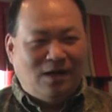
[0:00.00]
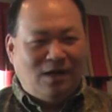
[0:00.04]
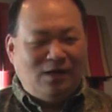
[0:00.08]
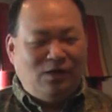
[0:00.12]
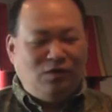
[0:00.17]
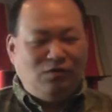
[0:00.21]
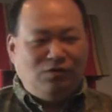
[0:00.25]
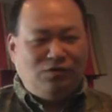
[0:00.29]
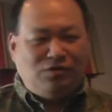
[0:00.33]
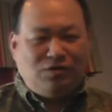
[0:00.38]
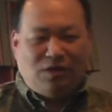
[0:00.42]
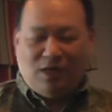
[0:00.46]

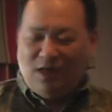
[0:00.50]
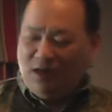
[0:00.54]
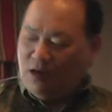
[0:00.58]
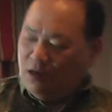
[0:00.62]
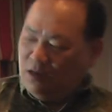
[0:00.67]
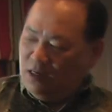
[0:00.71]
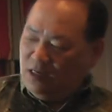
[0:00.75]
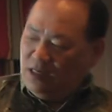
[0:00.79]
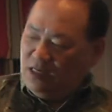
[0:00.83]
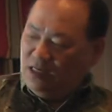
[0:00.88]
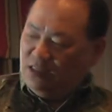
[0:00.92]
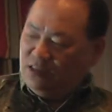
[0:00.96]
Usually
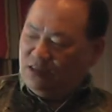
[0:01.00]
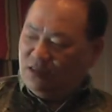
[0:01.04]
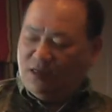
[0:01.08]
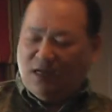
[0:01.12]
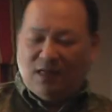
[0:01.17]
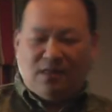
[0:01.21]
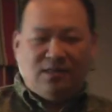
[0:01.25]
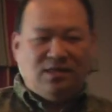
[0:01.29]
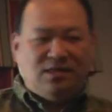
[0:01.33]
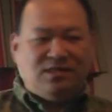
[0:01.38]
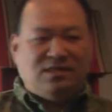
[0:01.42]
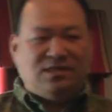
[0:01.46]
on an insert
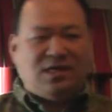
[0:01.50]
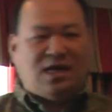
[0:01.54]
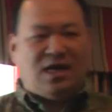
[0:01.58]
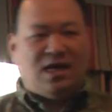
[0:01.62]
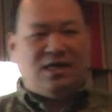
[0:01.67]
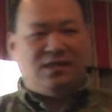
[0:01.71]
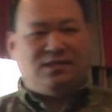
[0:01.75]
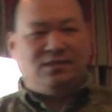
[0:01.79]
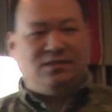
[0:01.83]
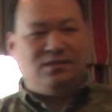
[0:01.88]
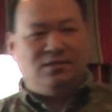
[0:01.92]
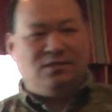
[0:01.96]
like this
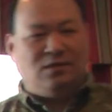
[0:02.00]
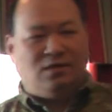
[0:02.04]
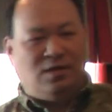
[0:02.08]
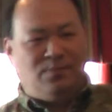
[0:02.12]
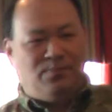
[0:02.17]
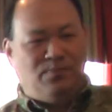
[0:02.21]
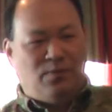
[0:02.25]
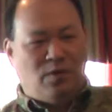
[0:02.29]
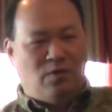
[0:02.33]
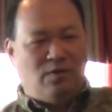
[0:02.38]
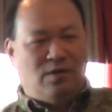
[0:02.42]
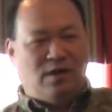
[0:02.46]
size, on a
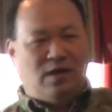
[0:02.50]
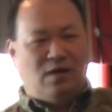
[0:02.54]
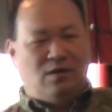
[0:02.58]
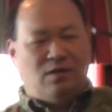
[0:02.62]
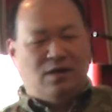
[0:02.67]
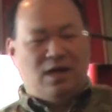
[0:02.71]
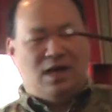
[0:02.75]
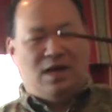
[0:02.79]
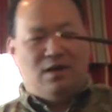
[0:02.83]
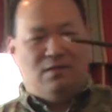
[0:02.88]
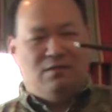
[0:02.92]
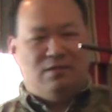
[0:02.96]
bow, on
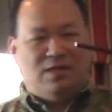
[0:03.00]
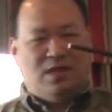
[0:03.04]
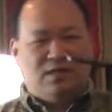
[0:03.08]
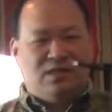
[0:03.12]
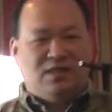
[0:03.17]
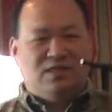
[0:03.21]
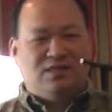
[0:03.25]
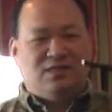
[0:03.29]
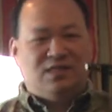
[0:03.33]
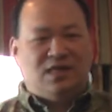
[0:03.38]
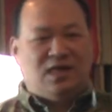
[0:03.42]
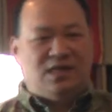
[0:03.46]
an arrow like
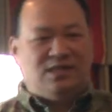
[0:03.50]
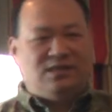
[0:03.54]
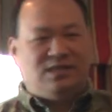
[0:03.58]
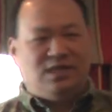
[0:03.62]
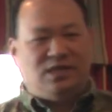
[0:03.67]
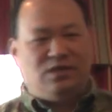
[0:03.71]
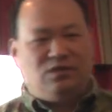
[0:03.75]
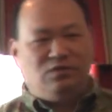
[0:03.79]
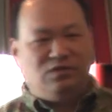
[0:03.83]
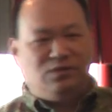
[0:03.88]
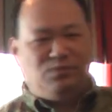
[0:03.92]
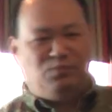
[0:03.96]
this size,
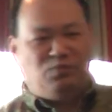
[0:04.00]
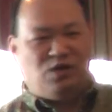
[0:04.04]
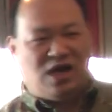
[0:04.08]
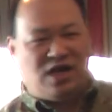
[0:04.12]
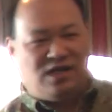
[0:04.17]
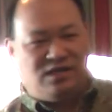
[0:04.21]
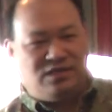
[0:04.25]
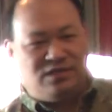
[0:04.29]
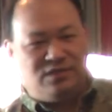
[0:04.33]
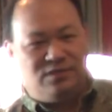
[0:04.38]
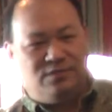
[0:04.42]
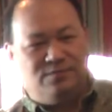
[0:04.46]
they use
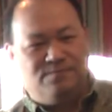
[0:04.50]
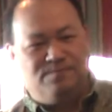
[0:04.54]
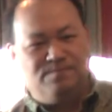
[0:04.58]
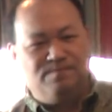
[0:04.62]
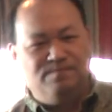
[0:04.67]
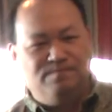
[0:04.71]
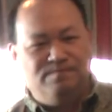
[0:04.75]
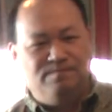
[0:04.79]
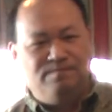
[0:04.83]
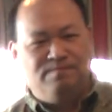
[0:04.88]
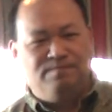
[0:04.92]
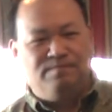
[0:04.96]
brass.
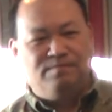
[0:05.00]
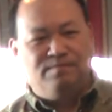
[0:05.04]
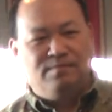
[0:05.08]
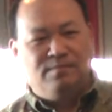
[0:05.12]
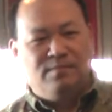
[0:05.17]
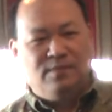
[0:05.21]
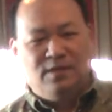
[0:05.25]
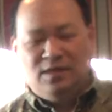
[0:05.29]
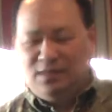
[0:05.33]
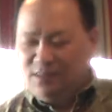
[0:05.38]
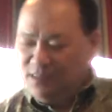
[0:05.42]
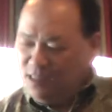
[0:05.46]

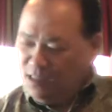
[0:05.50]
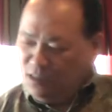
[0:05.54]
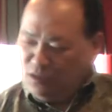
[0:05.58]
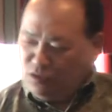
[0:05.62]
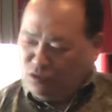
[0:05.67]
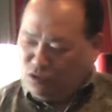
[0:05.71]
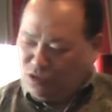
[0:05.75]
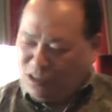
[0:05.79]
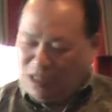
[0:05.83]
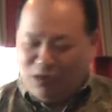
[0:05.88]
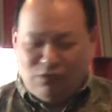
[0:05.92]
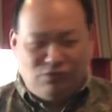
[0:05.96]
They
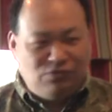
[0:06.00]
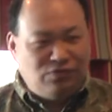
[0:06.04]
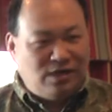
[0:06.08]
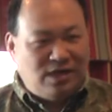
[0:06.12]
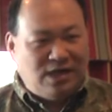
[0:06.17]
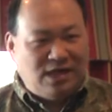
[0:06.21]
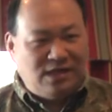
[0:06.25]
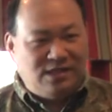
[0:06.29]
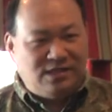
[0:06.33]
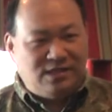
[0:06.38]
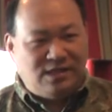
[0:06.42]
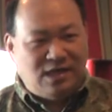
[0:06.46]
use
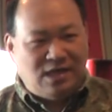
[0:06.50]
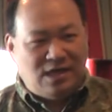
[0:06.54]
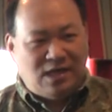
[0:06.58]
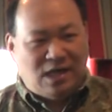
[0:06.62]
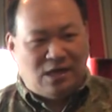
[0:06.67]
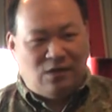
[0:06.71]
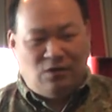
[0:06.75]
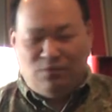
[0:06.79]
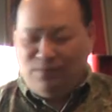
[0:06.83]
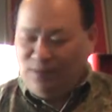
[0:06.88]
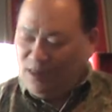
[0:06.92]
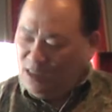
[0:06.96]
ultralight
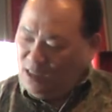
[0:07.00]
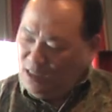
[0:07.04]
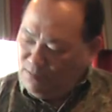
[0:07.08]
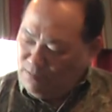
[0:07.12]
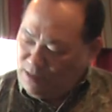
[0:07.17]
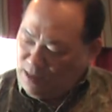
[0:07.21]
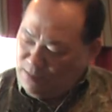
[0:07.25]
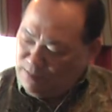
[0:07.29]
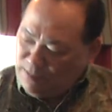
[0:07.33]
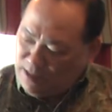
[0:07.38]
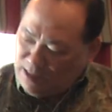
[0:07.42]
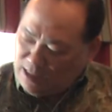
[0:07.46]
aluminum
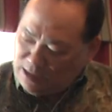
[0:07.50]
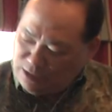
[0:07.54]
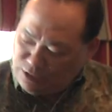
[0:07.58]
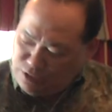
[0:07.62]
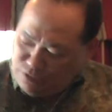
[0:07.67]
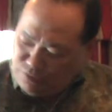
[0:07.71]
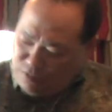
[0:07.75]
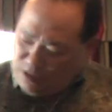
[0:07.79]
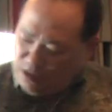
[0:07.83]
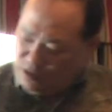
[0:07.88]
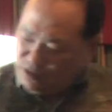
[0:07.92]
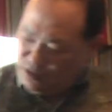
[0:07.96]
that make it
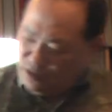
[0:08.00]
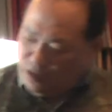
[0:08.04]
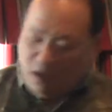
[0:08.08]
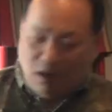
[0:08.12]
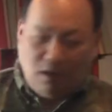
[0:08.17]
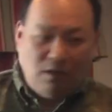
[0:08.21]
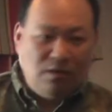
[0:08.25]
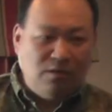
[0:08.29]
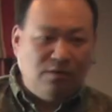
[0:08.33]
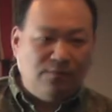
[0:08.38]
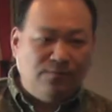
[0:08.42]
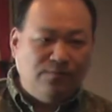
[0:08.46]
2-inch
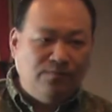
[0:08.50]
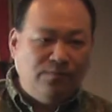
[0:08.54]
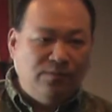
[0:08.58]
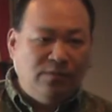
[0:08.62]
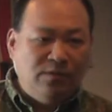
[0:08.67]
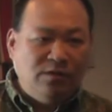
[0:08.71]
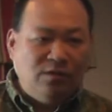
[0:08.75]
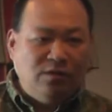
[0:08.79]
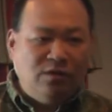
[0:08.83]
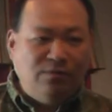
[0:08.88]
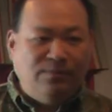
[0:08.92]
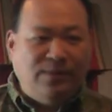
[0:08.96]
long
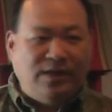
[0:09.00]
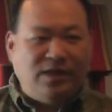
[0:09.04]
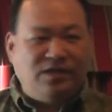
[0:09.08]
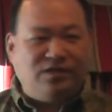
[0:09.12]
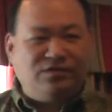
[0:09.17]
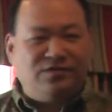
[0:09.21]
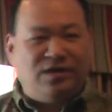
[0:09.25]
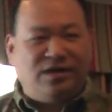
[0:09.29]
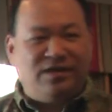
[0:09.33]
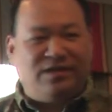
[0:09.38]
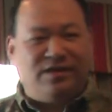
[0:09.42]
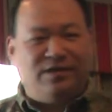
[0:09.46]
to make it
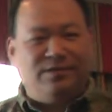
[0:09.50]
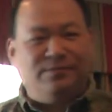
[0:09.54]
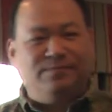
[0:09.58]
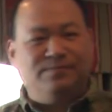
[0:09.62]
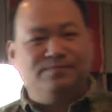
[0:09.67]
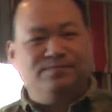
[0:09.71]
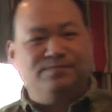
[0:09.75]
strengthen.